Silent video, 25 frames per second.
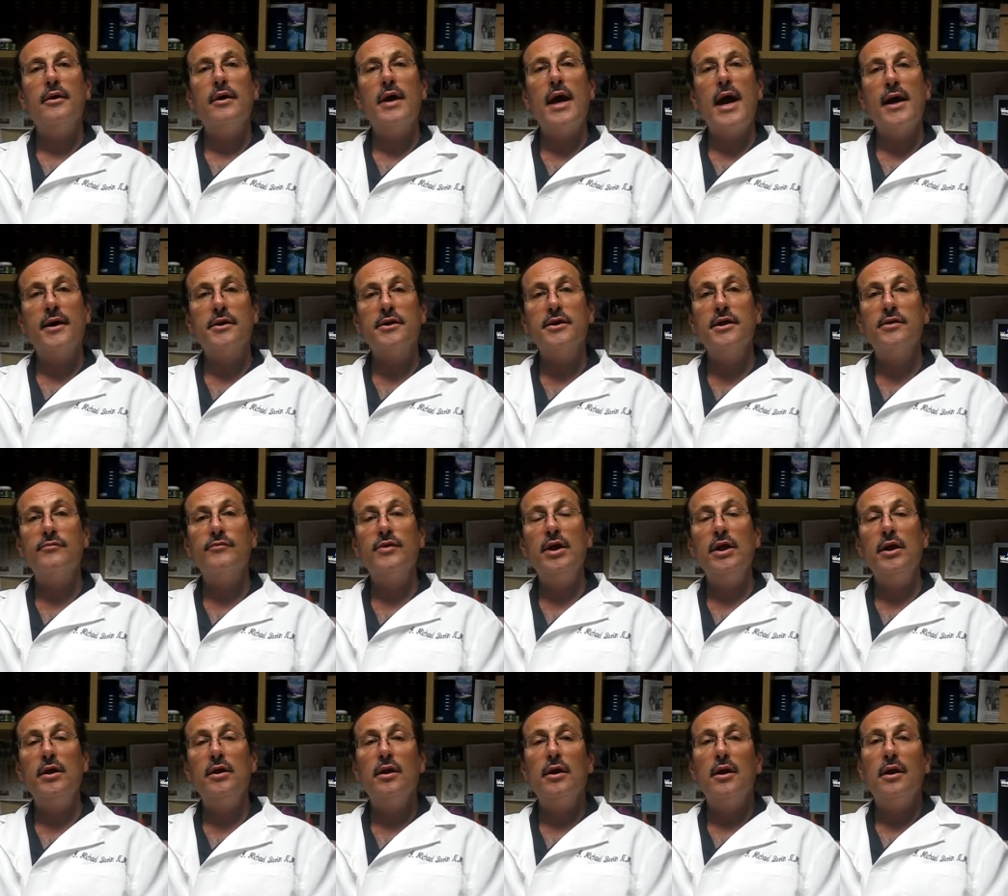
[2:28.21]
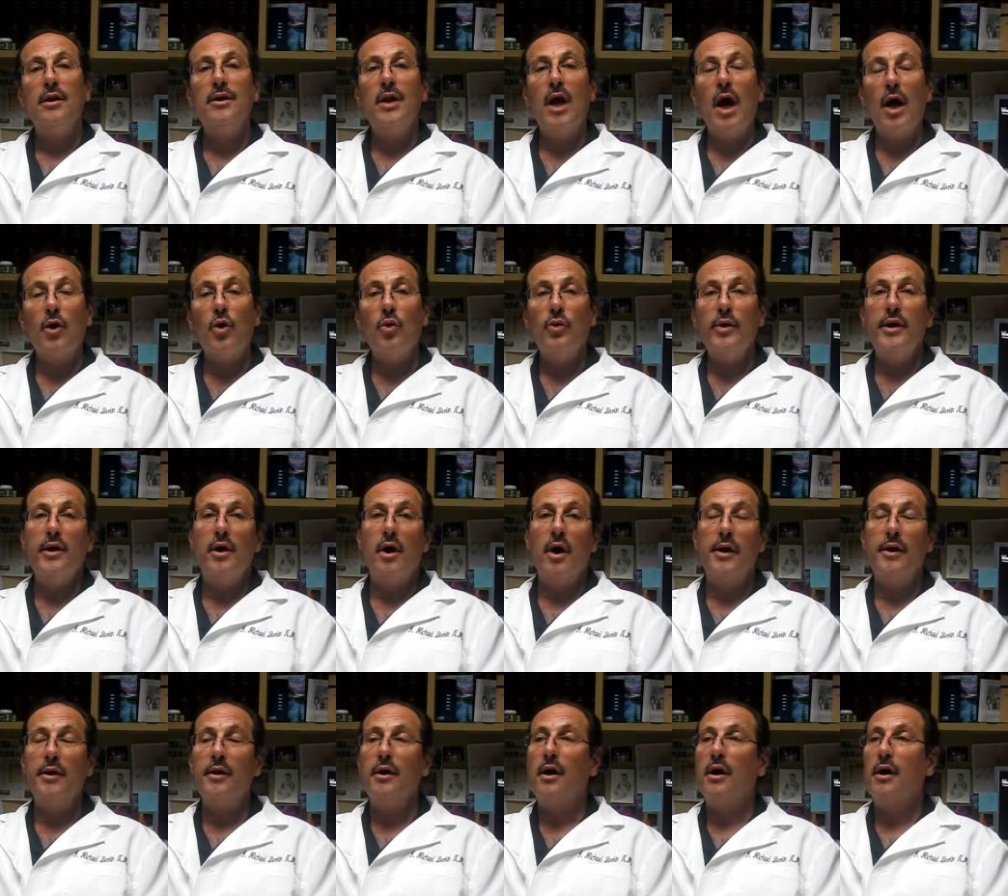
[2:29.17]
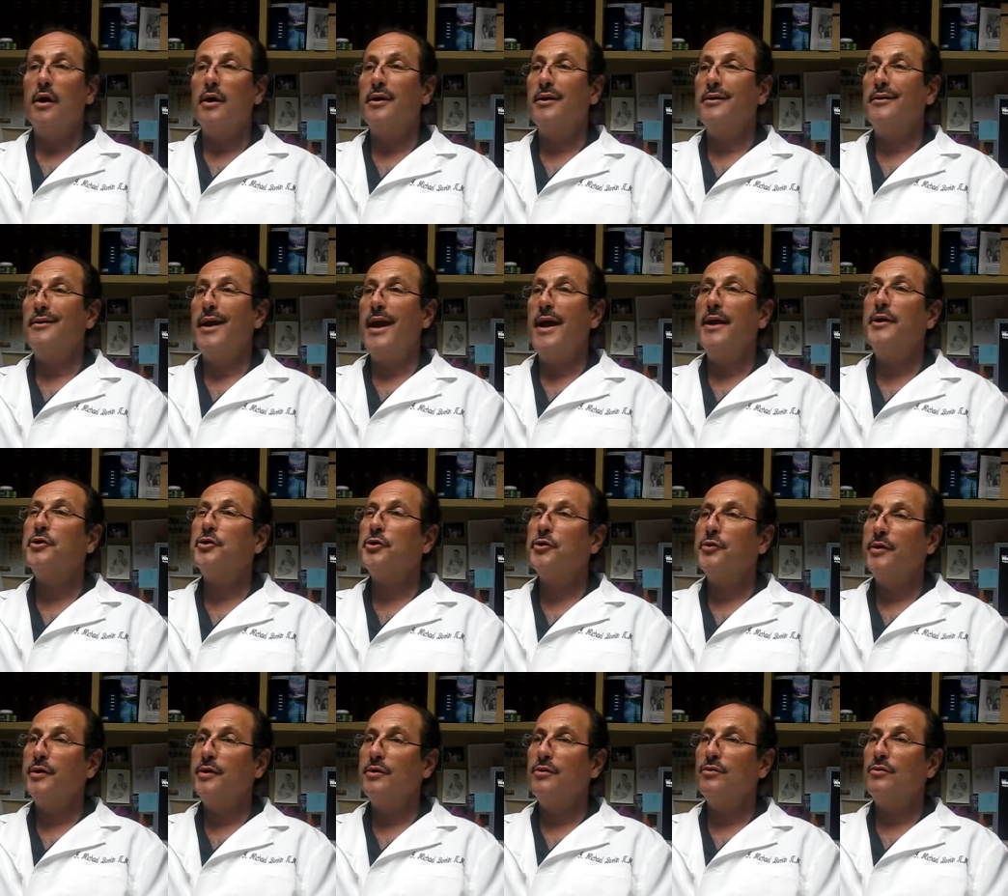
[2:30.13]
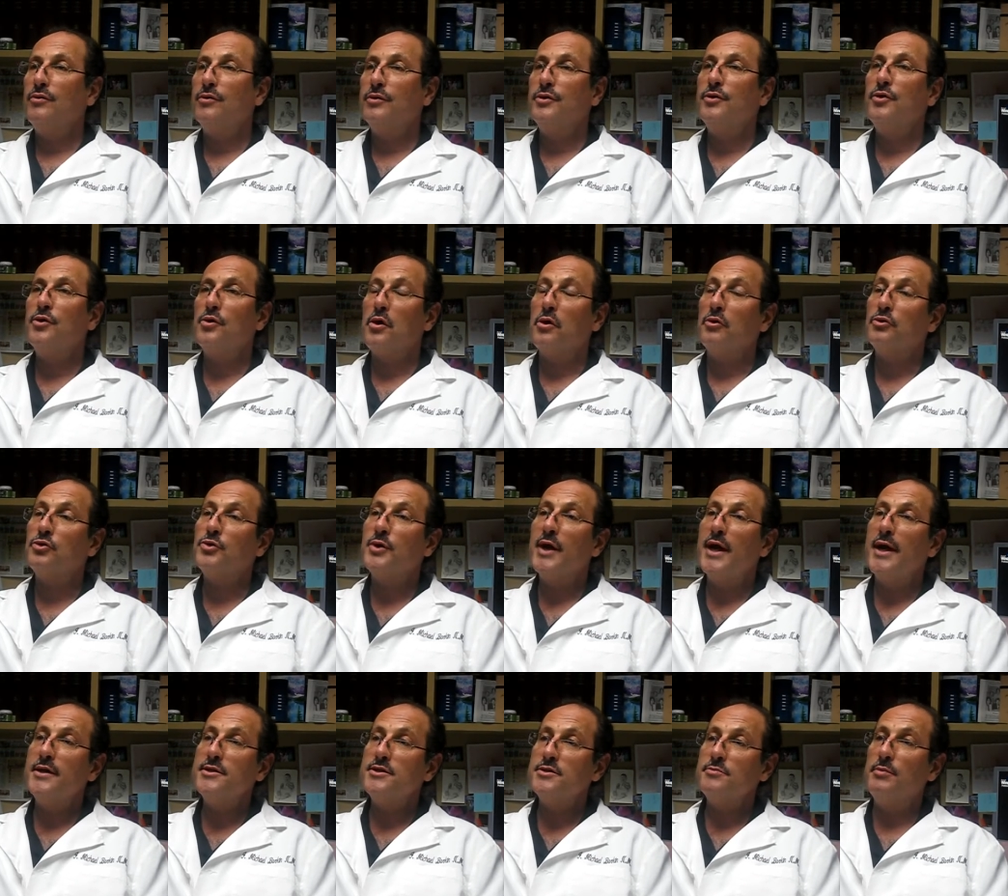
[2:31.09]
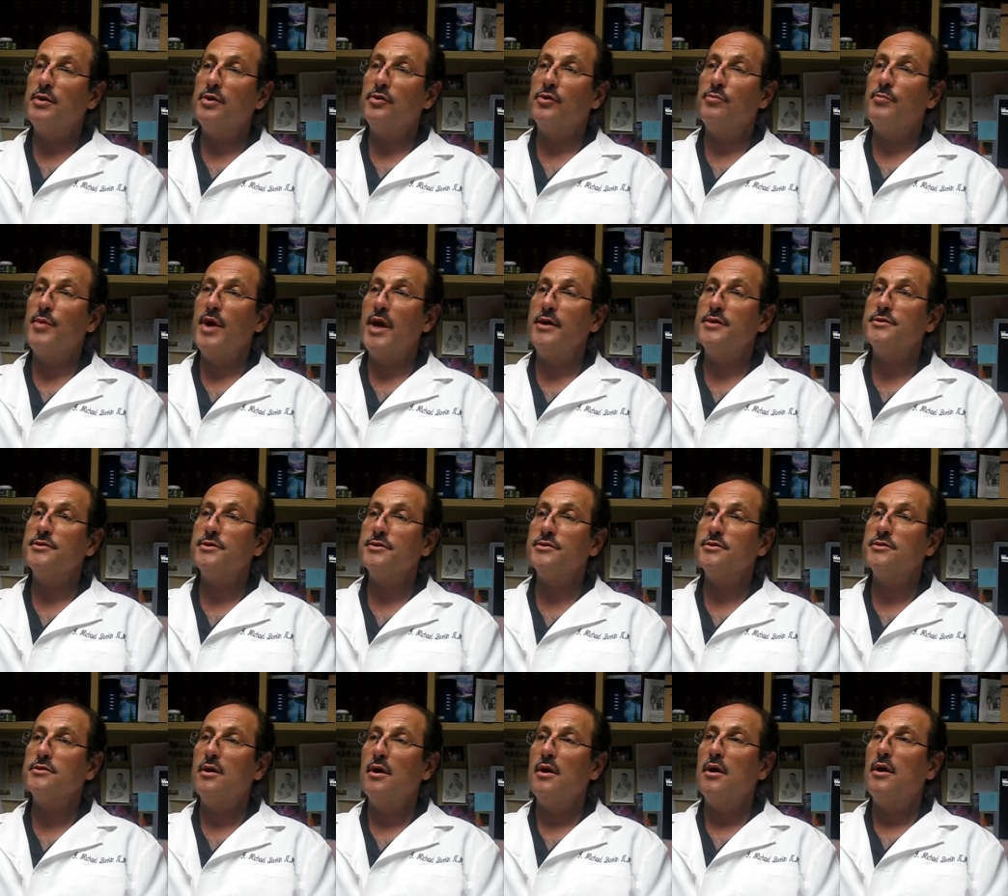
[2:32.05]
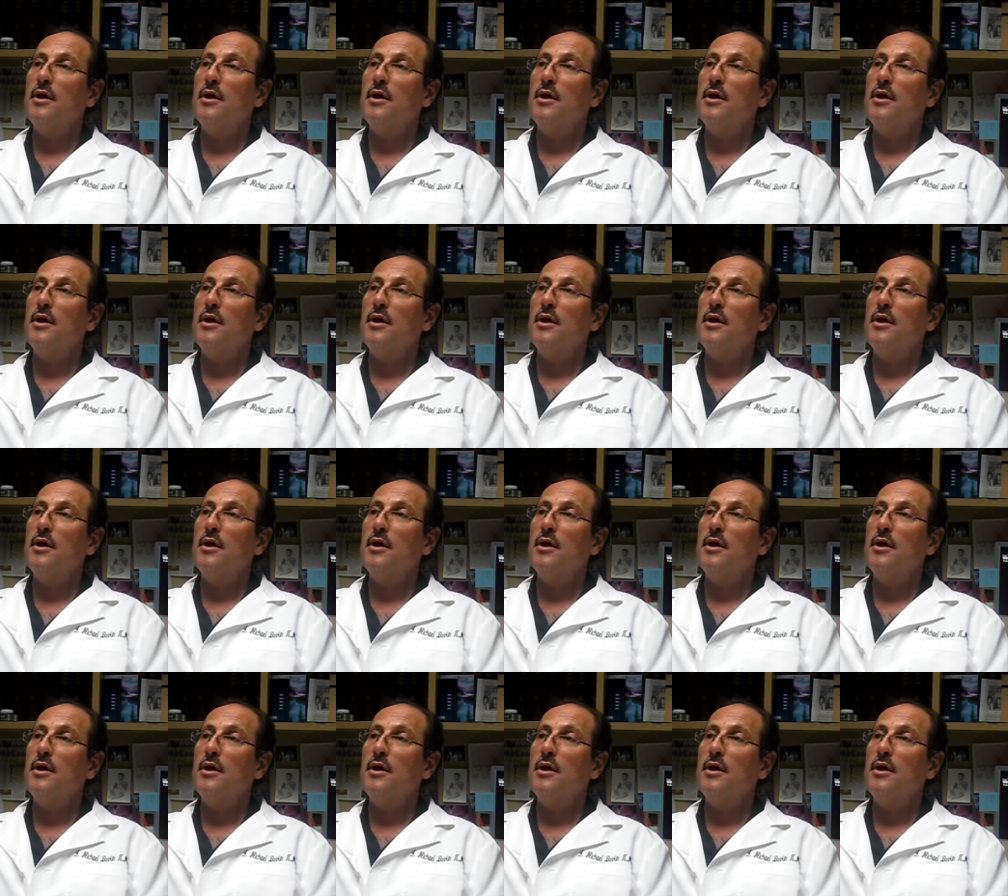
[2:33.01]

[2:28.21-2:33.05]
activity, not only on an endocrine or neurotransmitter basis,